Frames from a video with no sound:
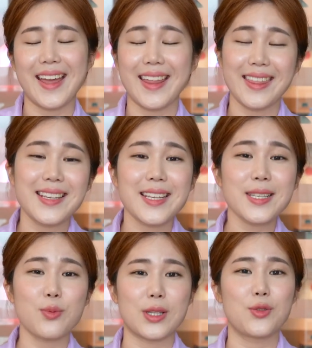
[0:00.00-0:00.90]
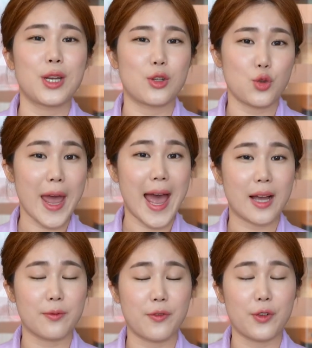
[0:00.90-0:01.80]
this is what you need to
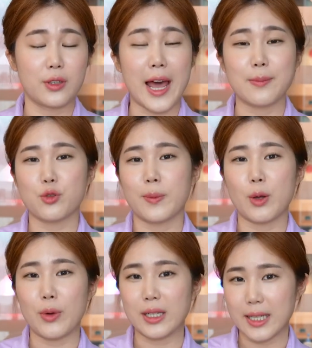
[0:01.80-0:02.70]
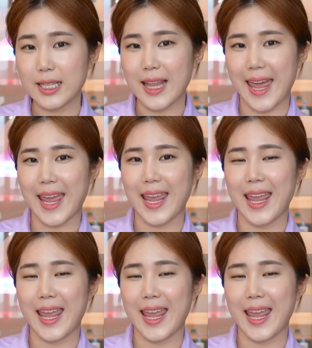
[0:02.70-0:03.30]
track before live streaming with LILAY.